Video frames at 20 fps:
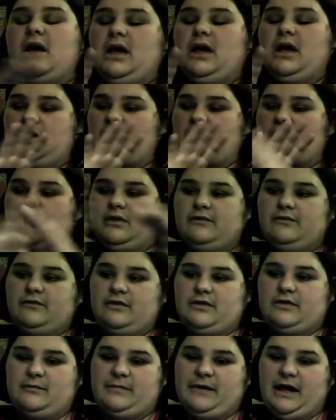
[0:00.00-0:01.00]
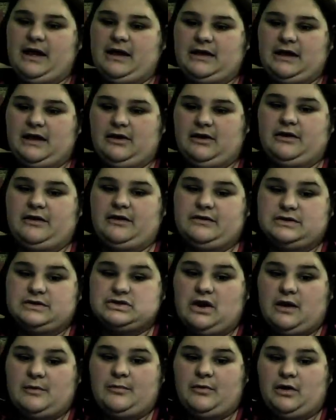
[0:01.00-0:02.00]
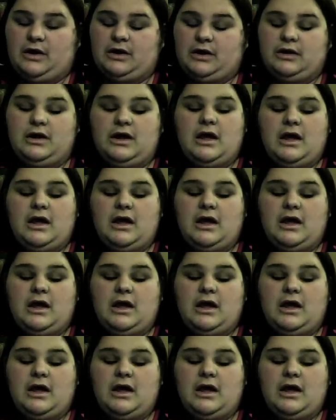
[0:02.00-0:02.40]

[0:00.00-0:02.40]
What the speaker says: and all over the back area, the top part